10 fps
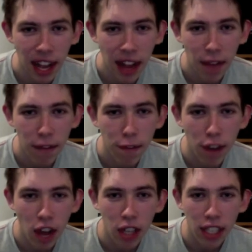
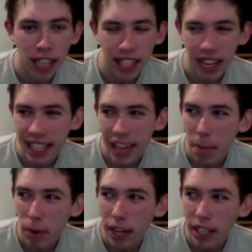first gets like 10
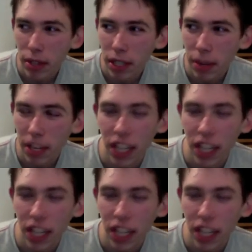points or something.